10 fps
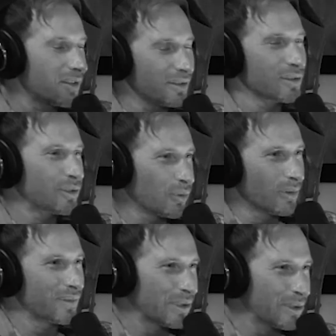did the two
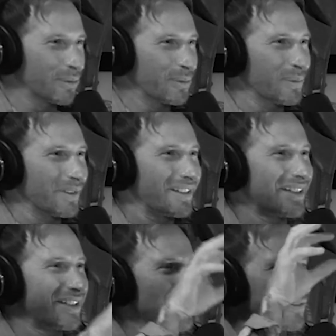of you
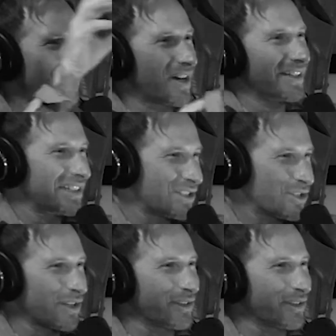find each